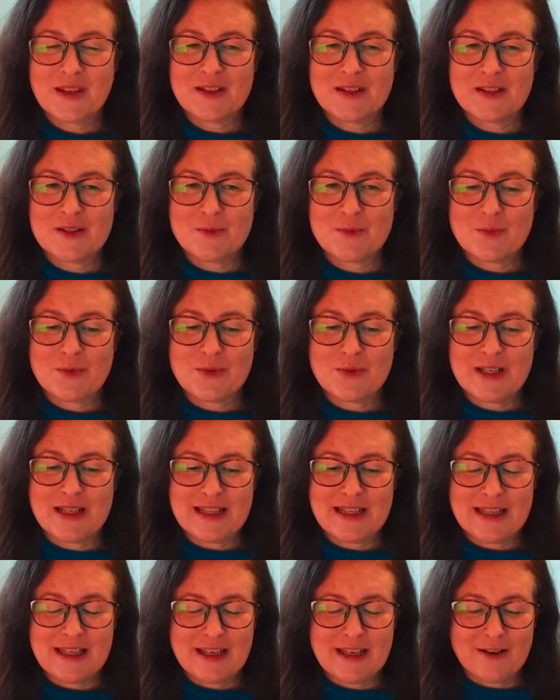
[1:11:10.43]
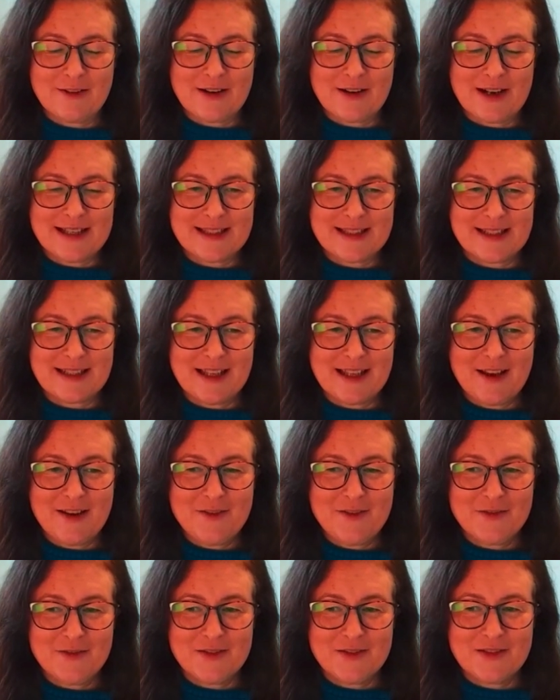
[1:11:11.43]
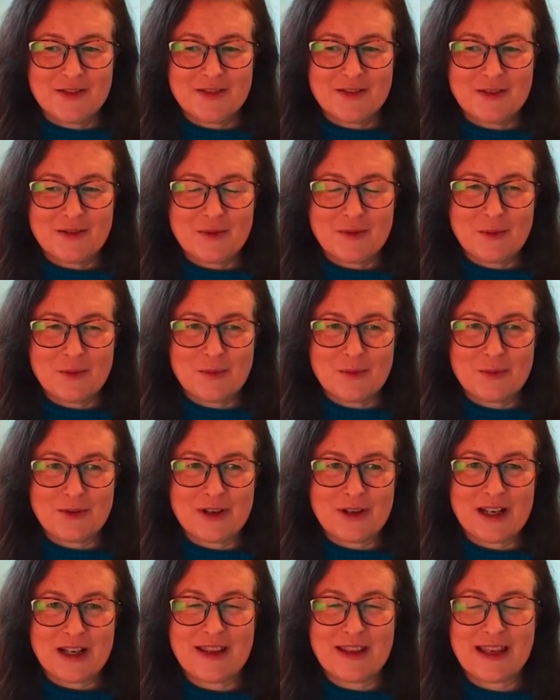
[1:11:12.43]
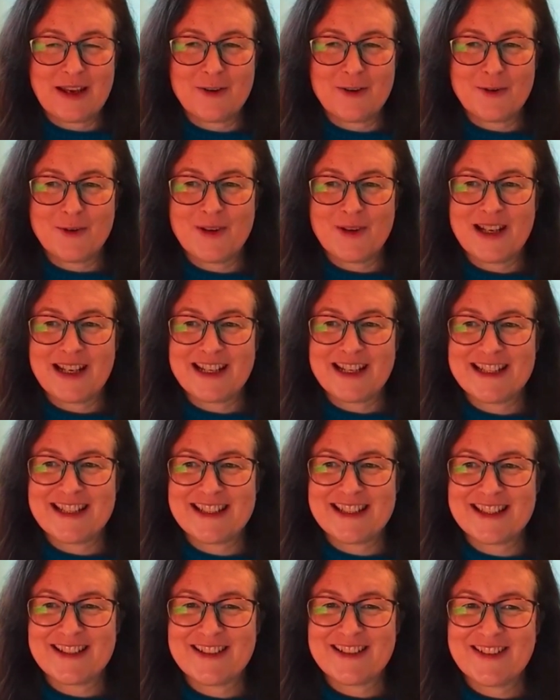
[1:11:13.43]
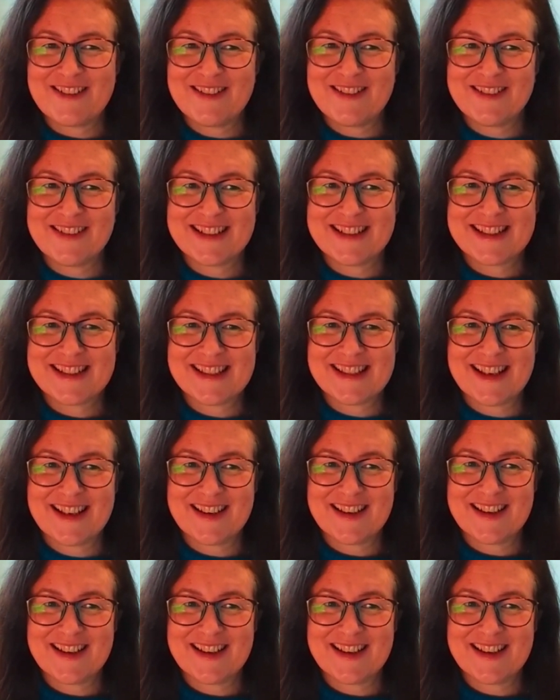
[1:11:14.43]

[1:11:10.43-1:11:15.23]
Just breathing in grace and love, breathing out all energies that no longer serve.